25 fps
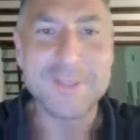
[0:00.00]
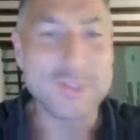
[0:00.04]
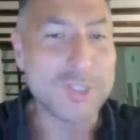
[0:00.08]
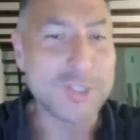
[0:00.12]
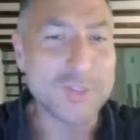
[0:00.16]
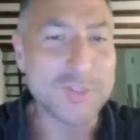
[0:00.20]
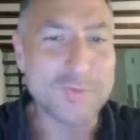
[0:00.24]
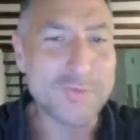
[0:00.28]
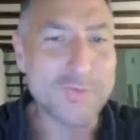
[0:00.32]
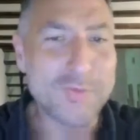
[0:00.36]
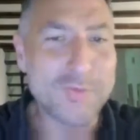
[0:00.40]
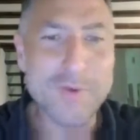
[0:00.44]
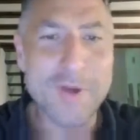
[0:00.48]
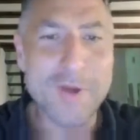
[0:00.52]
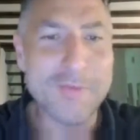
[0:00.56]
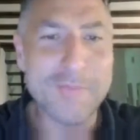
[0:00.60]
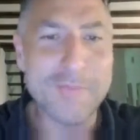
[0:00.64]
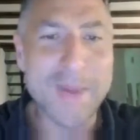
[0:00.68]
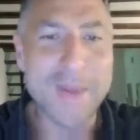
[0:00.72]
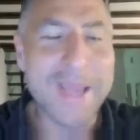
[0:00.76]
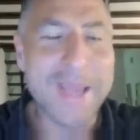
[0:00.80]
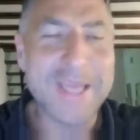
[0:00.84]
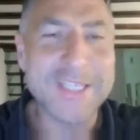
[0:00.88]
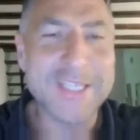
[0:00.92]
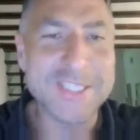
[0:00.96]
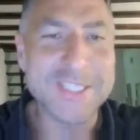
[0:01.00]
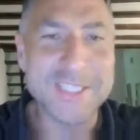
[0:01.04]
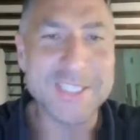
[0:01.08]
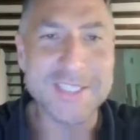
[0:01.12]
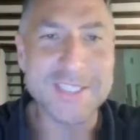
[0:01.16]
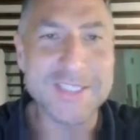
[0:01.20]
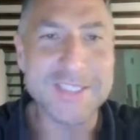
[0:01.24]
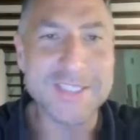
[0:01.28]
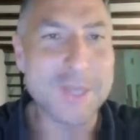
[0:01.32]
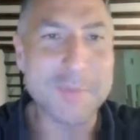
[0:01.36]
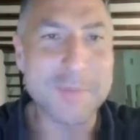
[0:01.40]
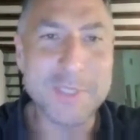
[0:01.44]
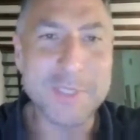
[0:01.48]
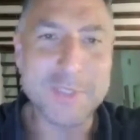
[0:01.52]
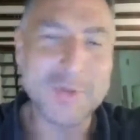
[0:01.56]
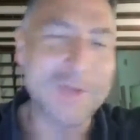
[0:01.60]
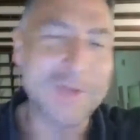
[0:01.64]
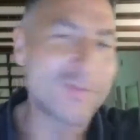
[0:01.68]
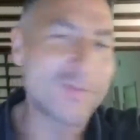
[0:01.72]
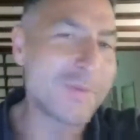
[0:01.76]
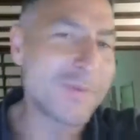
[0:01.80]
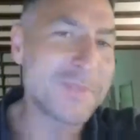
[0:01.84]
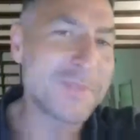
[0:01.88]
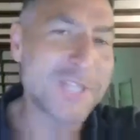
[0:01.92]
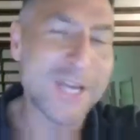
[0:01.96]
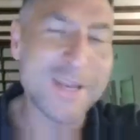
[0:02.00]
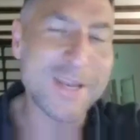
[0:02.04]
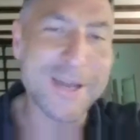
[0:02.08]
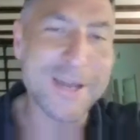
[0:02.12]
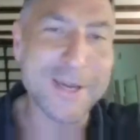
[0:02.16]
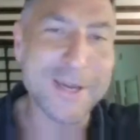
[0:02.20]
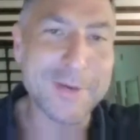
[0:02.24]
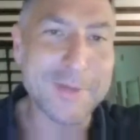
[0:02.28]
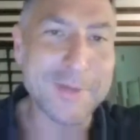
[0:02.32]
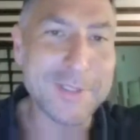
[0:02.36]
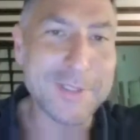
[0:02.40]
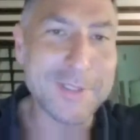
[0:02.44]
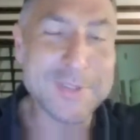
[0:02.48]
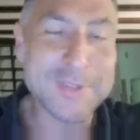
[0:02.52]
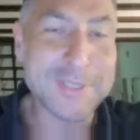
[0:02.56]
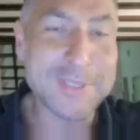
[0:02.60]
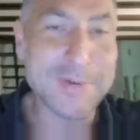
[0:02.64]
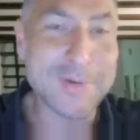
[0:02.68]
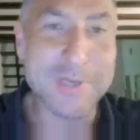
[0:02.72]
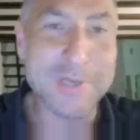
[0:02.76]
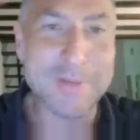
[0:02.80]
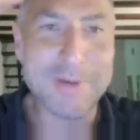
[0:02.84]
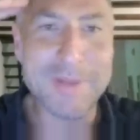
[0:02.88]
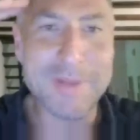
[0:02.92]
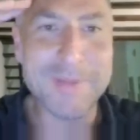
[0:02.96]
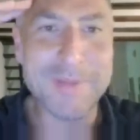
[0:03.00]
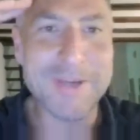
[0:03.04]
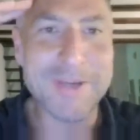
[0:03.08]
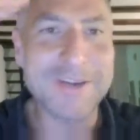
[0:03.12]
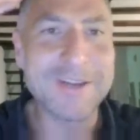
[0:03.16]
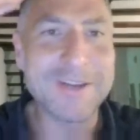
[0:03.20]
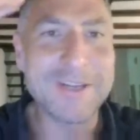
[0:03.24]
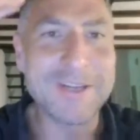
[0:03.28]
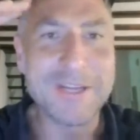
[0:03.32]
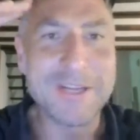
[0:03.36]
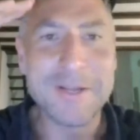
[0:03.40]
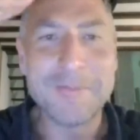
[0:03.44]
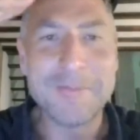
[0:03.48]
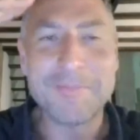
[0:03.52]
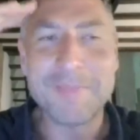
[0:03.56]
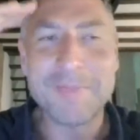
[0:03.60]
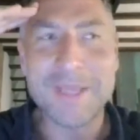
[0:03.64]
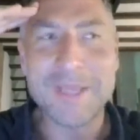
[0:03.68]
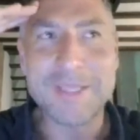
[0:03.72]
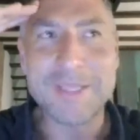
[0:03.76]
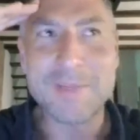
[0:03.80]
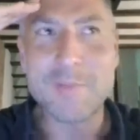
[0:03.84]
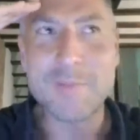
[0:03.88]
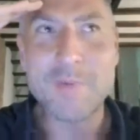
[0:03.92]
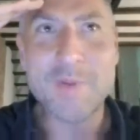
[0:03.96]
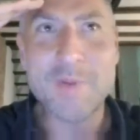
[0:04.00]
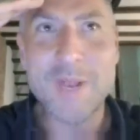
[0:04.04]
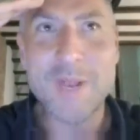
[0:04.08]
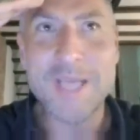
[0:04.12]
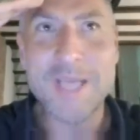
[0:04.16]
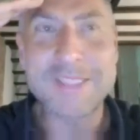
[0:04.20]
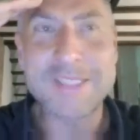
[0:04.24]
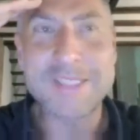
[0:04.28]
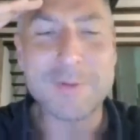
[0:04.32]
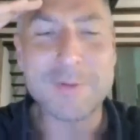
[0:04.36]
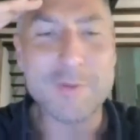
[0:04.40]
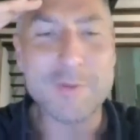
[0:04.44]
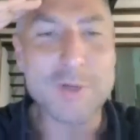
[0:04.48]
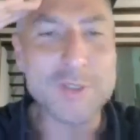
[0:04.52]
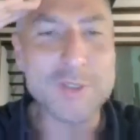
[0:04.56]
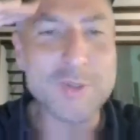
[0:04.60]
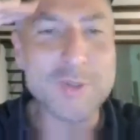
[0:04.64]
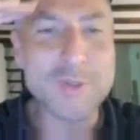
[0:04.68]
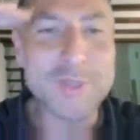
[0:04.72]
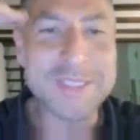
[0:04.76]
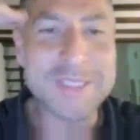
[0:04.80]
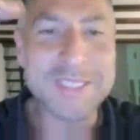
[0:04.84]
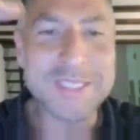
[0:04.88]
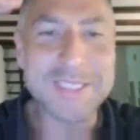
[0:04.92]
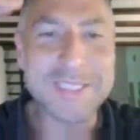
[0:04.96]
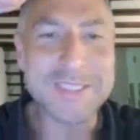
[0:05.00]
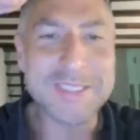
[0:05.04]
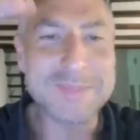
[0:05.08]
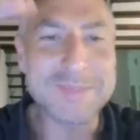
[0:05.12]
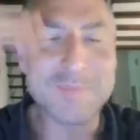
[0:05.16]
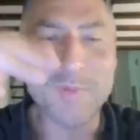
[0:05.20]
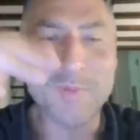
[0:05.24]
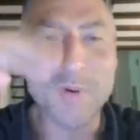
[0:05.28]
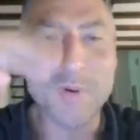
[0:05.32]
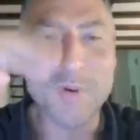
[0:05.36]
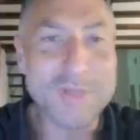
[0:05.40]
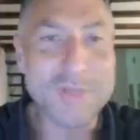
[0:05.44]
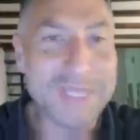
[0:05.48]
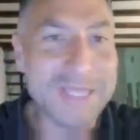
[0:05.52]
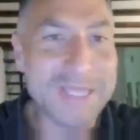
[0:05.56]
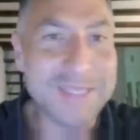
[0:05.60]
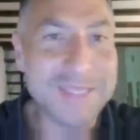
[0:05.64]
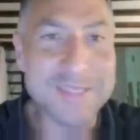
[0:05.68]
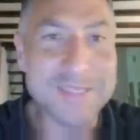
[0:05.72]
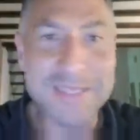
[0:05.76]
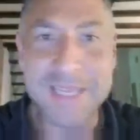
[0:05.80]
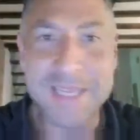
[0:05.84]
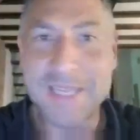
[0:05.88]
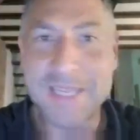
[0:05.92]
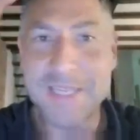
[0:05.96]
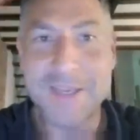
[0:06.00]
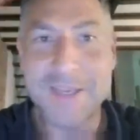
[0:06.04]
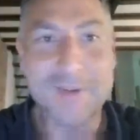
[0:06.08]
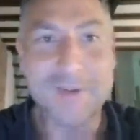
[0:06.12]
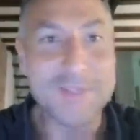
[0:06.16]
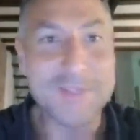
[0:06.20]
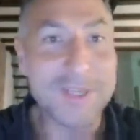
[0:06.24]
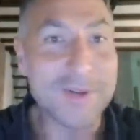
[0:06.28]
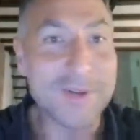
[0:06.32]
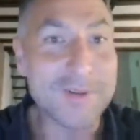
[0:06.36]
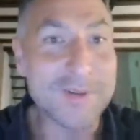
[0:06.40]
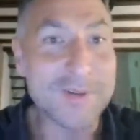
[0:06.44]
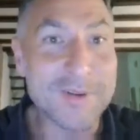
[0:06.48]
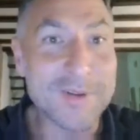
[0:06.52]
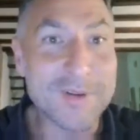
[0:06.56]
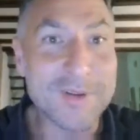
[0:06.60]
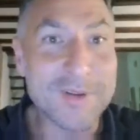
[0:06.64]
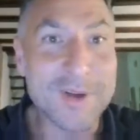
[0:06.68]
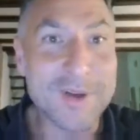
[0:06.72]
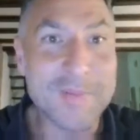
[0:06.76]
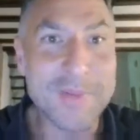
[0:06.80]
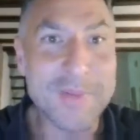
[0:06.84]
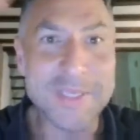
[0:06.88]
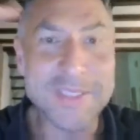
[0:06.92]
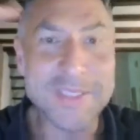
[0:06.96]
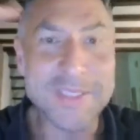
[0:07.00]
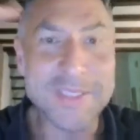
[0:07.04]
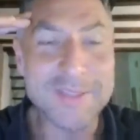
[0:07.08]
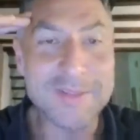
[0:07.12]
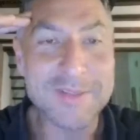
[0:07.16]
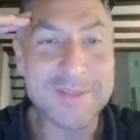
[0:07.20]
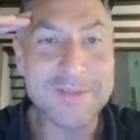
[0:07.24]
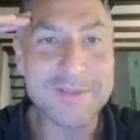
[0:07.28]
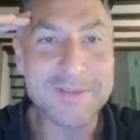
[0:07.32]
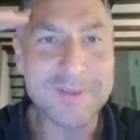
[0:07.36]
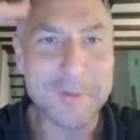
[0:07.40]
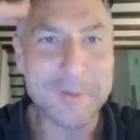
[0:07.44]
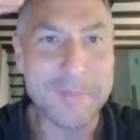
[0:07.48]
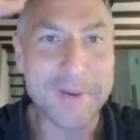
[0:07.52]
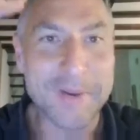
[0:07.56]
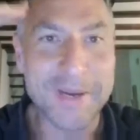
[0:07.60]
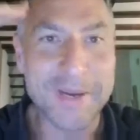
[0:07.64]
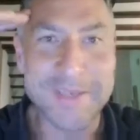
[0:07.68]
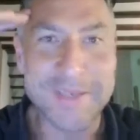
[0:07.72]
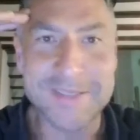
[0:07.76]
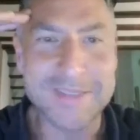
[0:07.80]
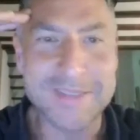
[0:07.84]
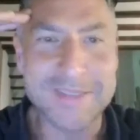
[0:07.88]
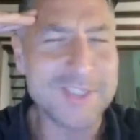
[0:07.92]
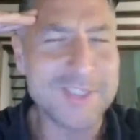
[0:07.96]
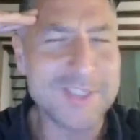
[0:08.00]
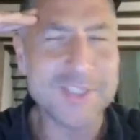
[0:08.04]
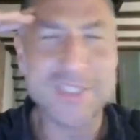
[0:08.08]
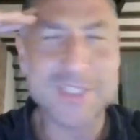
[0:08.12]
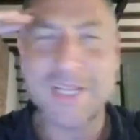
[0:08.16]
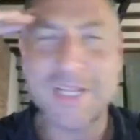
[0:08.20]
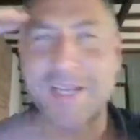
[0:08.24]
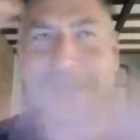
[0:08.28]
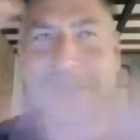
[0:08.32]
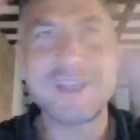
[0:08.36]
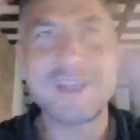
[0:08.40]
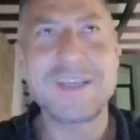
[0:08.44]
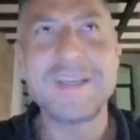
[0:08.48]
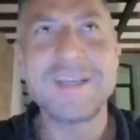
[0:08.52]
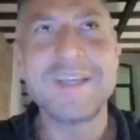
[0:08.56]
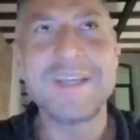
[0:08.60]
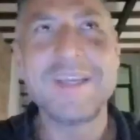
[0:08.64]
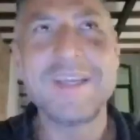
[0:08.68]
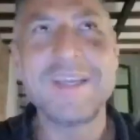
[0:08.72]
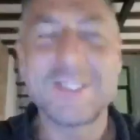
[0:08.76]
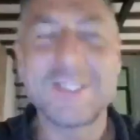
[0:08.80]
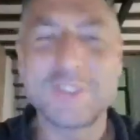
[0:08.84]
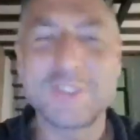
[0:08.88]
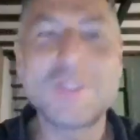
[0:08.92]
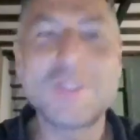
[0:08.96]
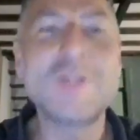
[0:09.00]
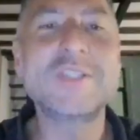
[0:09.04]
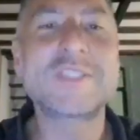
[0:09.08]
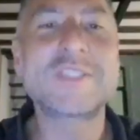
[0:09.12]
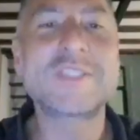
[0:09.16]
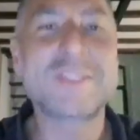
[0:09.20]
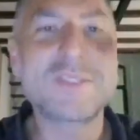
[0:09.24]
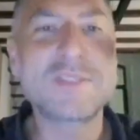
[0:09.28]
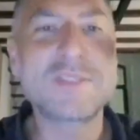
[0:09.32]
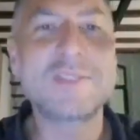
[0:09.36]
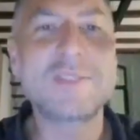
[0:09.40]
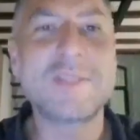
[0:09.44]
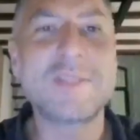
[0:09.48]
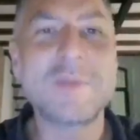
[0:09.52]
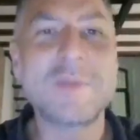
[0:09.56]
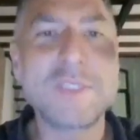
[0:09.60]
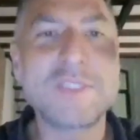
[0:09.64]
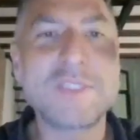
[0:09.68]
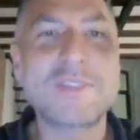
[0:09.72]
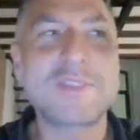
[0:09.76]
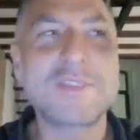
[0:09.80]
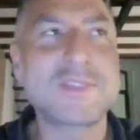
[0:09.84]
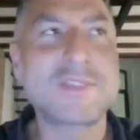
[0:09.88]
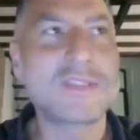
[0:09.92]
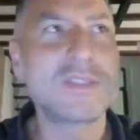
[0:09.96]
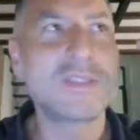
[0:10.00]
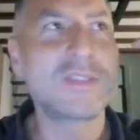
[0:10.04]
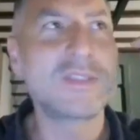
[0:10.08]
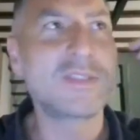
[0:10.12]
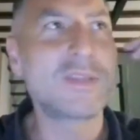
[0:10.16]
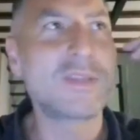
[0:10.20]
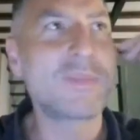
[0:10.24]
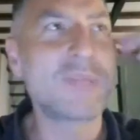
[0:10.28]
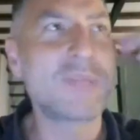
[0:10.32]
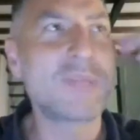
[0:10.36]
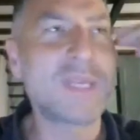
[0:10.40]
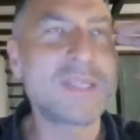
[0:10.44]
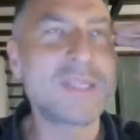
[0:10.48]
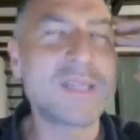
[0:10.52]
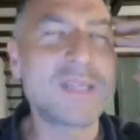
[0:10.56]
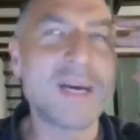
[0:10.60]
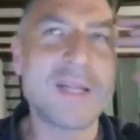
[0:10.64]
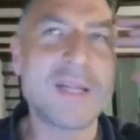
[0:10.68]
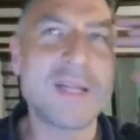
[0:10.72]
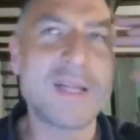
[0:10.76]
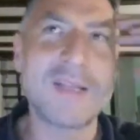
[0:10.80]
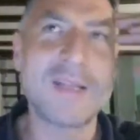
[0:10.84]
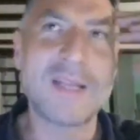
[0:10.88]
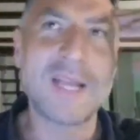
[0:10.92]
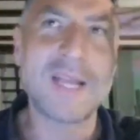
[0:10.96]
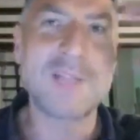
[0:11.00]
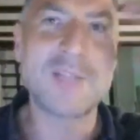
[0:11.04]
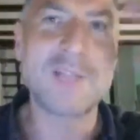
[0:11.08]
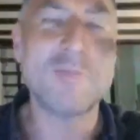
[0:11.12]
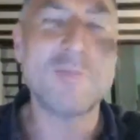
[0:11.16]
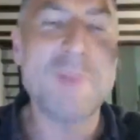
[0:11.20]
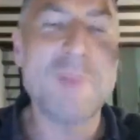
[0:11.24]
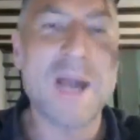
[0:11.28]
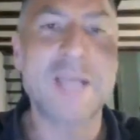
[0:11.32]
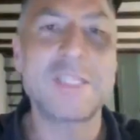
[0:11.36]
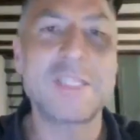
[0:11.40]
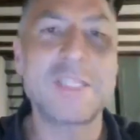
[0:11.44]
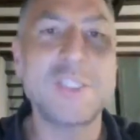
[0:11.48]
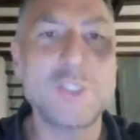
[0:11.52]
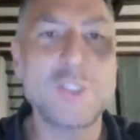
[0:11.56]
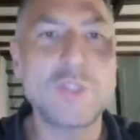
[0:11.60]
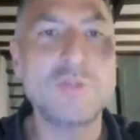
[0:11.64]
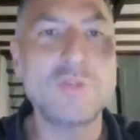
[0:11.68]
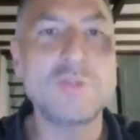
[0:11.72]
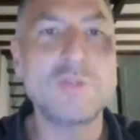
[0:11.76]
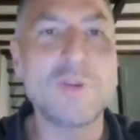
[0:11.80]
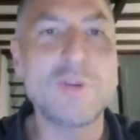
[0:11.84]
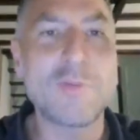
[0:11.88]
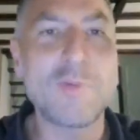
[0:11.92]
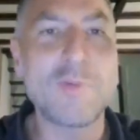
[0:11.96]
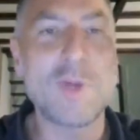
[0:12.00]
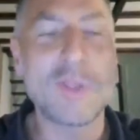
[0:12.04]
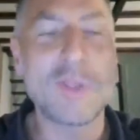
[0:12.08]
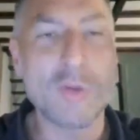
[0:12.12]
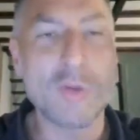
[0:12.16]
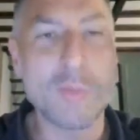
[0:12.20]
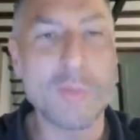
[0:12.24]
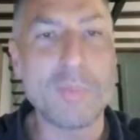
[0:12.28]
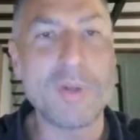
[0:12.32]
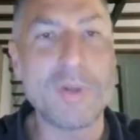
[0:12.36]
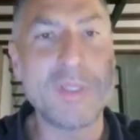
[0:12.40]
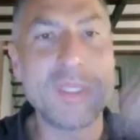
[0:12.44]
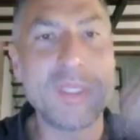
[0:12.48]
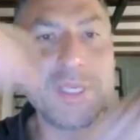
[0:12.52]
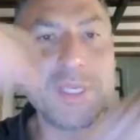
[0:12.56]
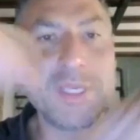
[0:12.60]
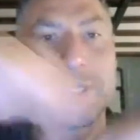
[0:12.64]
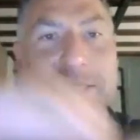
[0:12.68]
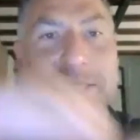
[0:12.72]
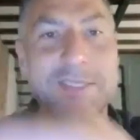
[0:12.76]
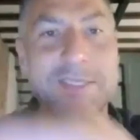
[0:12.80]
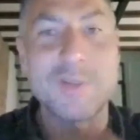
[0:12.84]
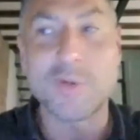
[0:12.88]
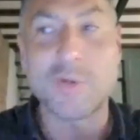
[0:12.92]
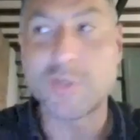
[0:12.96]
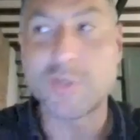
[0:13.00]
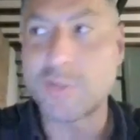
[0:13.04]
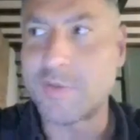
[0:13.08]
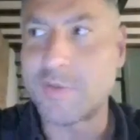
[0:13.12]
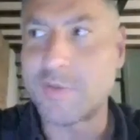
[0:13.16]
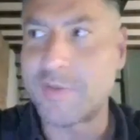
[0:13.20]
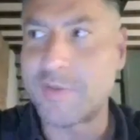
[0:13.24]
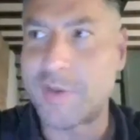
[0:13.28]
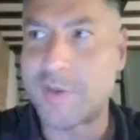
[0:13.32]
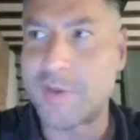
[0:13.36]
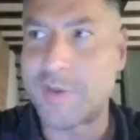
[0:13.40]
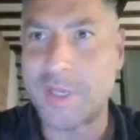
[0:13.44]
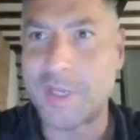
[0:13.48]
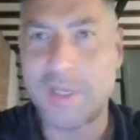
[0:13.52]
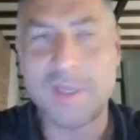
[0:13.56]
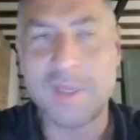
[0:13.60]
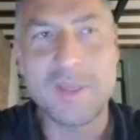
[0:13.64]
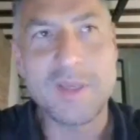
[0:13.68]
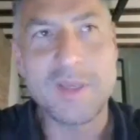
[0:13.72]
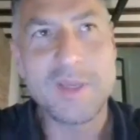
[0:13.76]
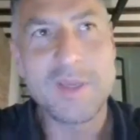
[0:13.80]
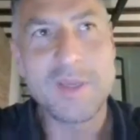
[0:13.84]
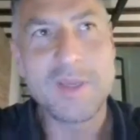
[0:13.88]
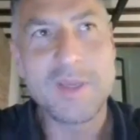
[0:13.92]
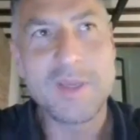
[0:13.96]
just full of packages coming straight from China going to Saudi Arabia. And then we realized that we're doing this more than any of the other companies combined. It's just so there is something that the magnitude of what you're building is also very